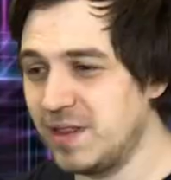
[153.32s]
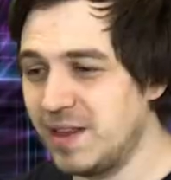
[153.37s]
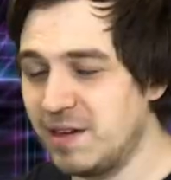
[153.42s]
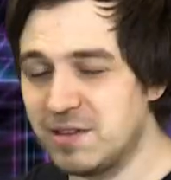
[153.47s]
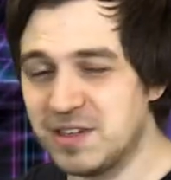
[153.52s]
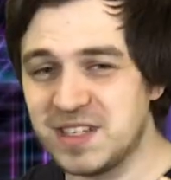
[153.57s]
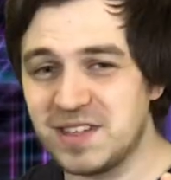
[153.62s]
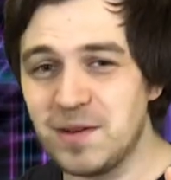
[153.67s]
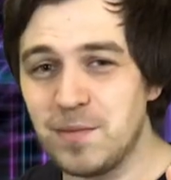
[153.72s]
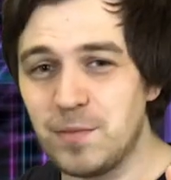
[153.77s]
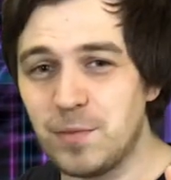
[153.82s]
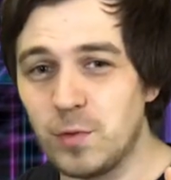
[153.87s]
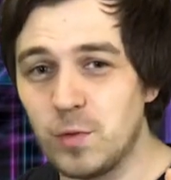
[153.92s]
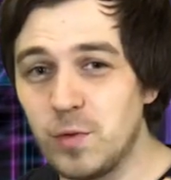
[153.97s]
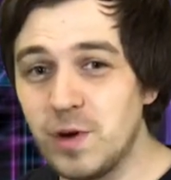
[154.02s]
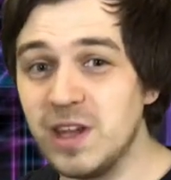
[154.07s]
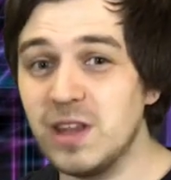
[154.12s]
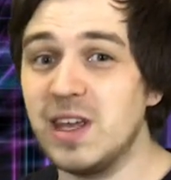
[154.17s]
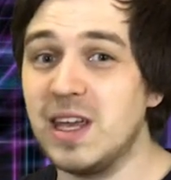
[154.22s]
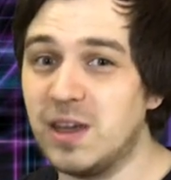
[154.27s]
There's some
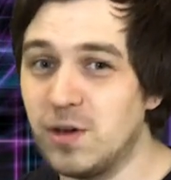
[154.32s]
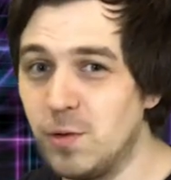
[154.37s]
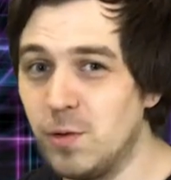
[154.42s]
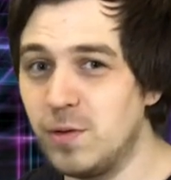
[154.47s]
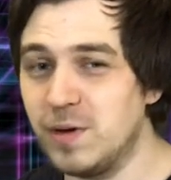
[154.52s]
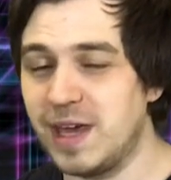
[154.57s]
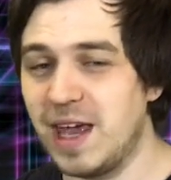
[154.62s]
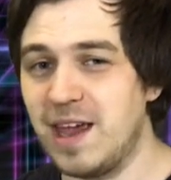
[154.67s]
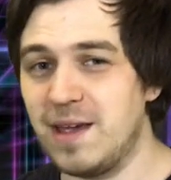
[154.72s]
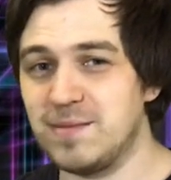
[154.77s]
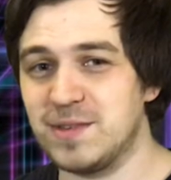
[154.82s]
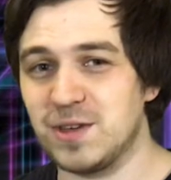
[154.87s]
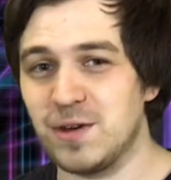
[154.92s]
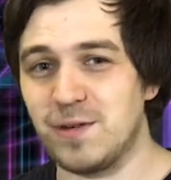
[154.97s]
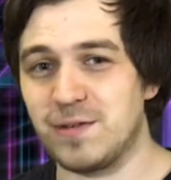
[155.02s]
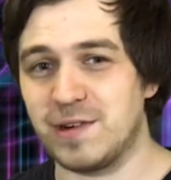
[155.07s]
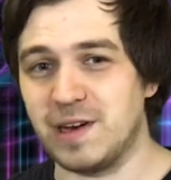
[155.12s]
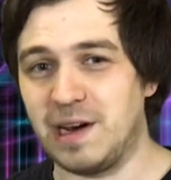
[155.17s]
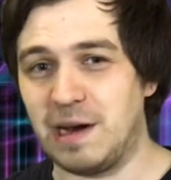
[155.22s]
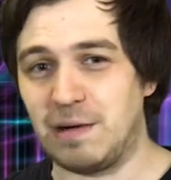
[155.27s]
really cool games
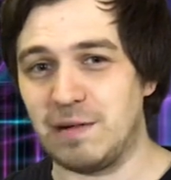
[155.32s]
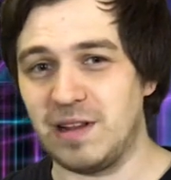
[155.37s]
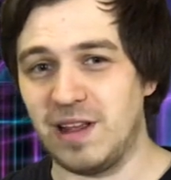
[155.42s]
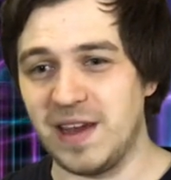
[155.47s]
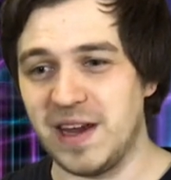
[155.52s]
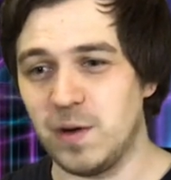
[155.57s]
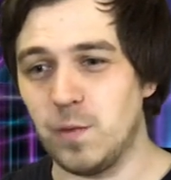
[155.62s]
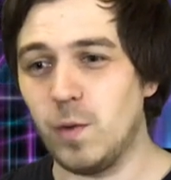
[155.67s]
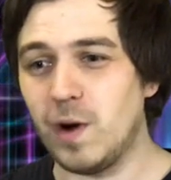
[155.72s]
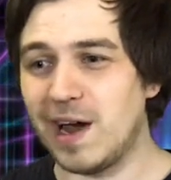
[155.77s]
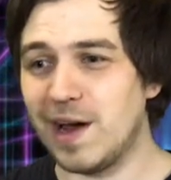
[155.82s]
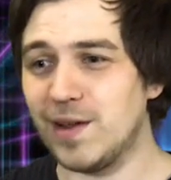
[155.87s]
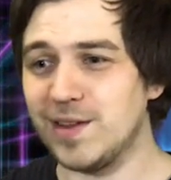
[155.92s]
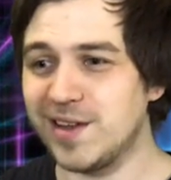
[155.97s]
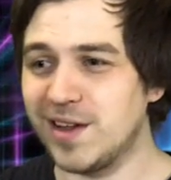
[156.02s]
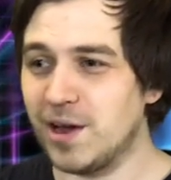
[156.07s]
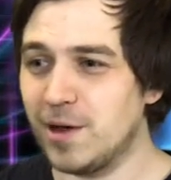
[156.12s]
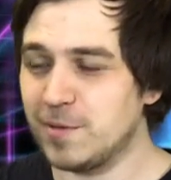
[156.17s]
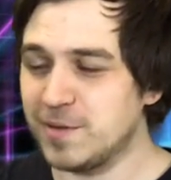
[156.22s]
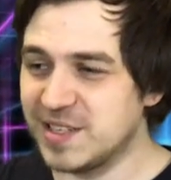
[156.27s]
over here like
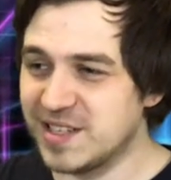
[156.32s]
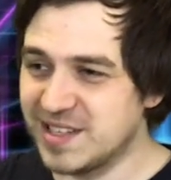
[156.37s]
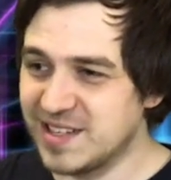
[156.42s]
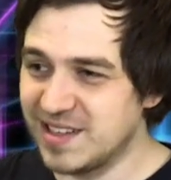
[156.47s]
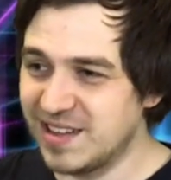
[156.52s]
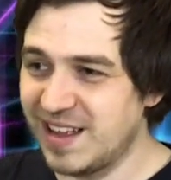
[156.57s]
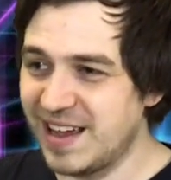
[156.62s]
Wild Gums,